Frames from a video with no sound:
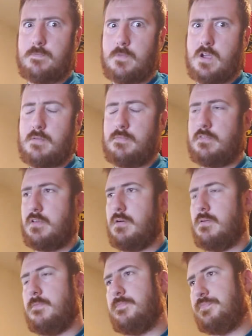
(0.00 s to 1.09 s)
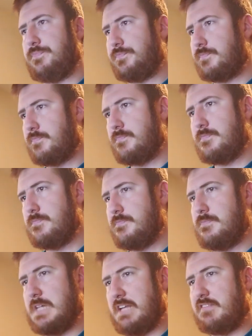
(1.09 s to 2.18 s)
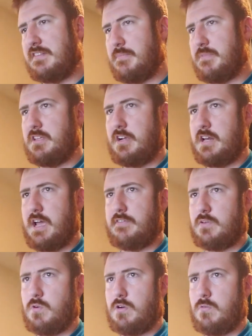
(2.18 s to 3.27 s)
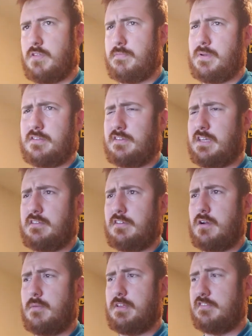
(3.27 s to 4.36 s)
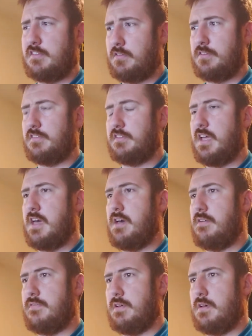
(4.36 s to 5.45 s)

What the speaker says: All right, so it's something you're gonna have to work with. Plus, Easy Army still doesn't have